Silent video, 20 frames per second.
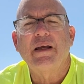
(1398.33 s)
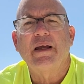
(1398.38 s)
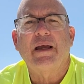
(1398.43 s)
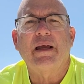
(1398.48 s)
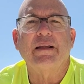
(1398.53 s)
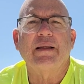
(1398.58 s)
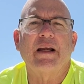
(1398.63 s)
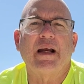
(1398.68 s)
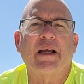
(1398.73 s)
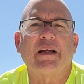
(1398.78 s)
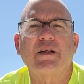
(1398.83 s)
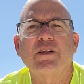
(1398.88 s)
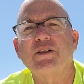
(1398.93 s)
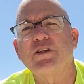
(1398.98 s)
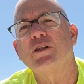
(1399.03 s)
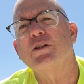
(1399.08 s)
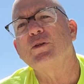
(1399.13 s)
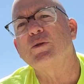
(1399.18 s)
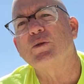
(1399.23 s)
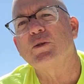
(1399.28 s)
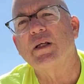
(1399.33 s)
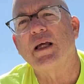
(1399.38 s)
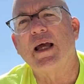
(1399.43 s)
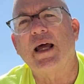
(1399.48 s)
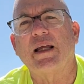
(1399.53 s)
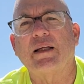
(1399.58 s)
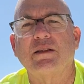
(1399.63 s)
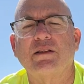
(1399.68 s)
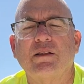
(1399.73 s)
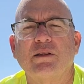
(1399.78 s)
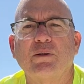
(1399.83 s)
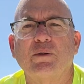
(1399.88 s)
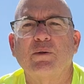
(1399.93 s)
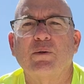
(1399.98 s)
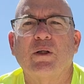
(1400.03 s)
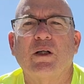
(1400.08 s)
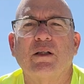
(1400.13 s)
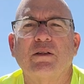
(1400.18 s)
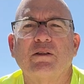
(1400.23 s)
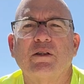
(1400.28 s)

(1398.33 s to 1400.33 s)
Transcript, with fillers: and then I could use that to, uh,